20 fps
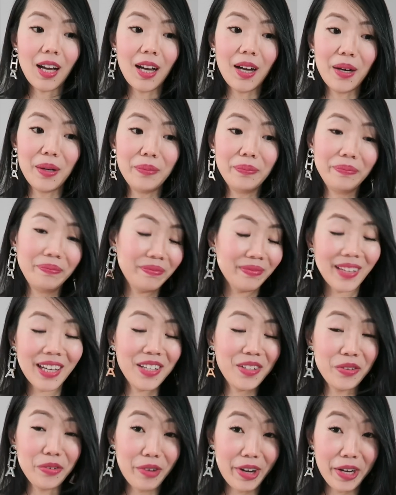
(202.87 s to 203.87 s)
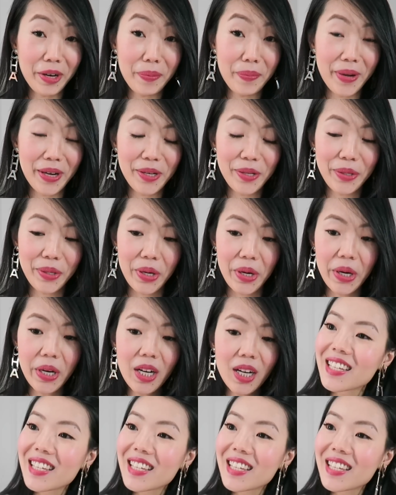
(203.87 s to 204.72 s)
um, I do recommend her.